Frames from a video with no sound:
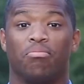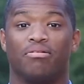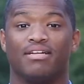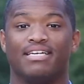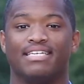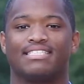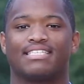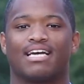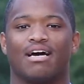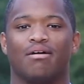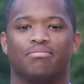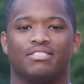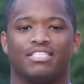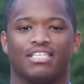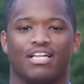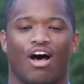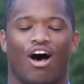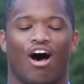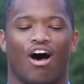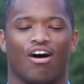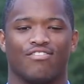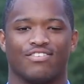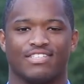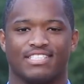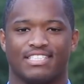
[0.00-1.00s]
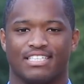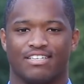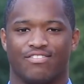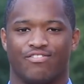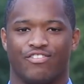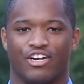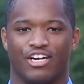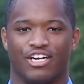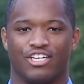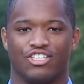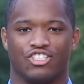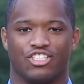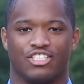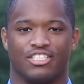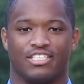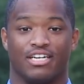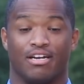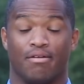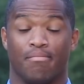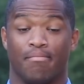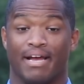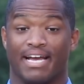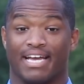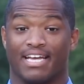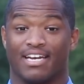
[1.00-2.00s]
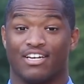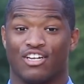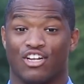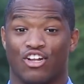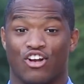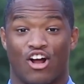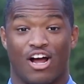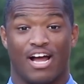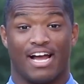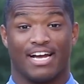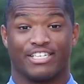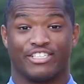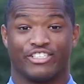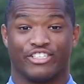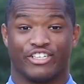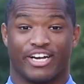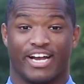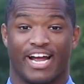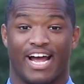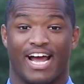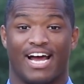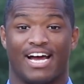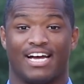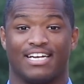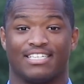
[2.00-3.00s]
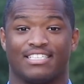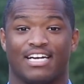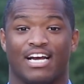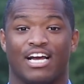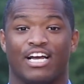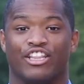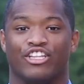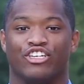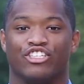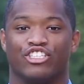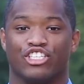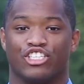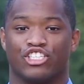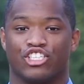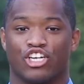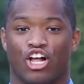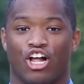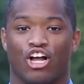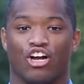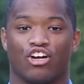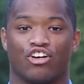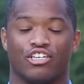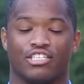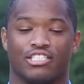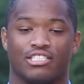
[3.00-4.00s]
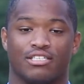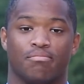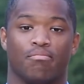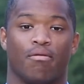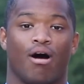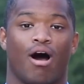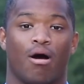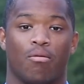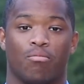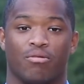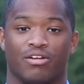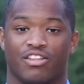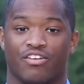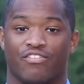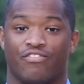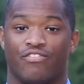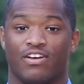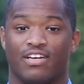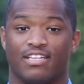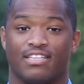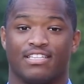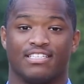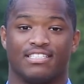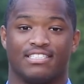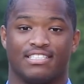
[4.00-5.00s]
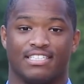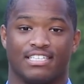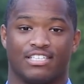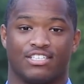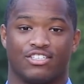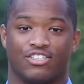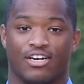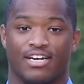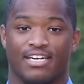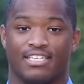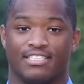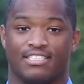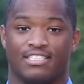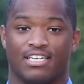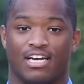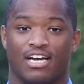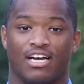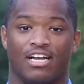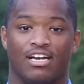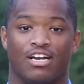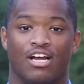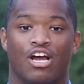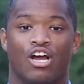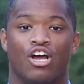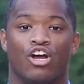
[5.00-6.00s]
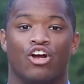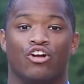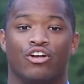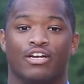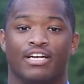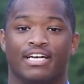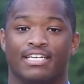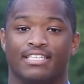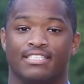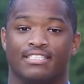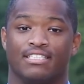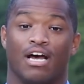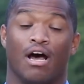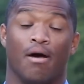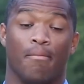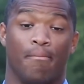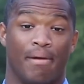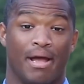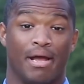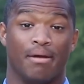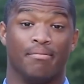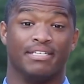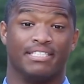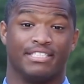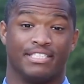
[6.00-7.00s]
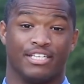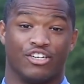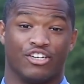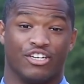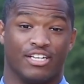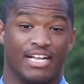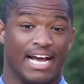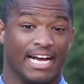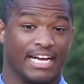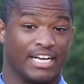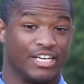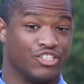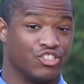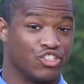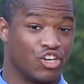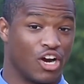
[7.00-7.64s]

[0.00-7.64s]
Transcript: Please come to the office if you're interested in making a little extra cash. There's a Charlotte Christian mom with a 5th and 6th grade son who needs a babysitter that can